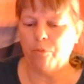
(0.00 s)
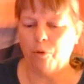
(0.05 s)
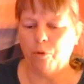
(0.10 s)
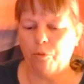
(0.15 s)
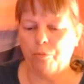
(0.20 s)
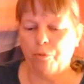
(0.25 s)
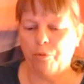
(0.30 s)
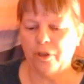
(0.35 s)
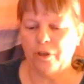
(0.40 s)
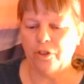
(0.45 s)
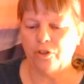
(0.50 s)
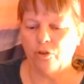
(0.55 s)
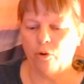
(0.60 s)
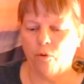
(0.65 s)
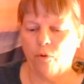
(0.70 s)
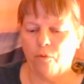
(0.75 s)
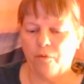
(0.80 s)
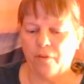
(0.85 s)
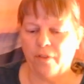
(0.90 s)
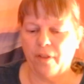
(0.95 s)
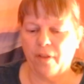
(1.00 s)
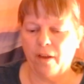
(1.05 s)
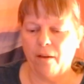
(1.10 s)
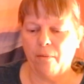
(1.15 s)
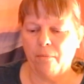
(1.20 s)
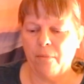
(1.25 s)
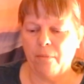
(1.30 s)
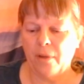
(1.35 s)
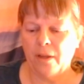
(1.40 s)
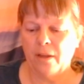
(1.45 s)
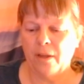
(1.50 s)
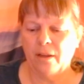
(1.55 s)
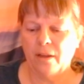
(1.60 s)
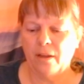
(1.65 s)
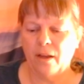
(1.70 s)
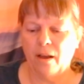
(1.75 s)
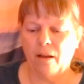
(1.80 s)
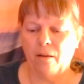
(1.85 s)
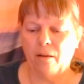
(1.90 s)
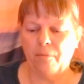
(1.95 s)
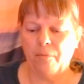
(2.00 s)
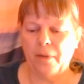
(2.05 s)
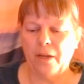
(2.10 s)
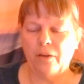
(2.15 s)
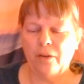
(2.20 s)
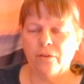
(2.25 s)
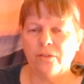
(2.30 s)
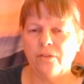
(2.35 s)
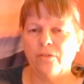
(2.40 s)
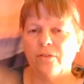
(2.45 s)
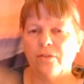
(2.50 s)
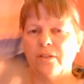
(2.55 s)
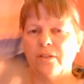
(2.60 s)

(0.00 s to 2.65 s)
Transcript: bridge over them. There's